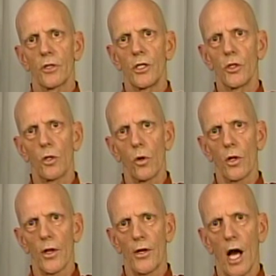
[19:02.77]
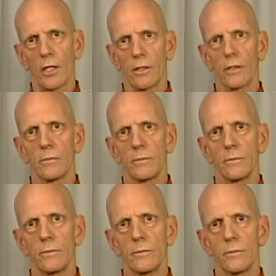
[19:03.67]
and you go to the doctor
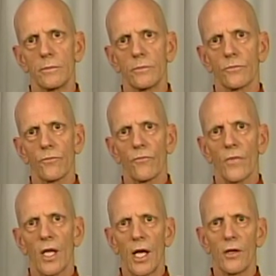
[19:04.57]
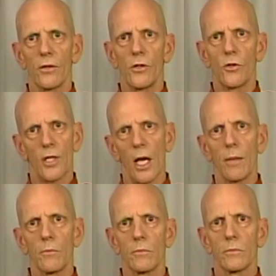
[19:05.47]
and you tell
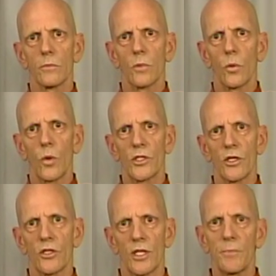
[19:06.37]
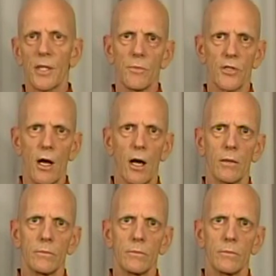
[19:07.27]
him what your symptoms are,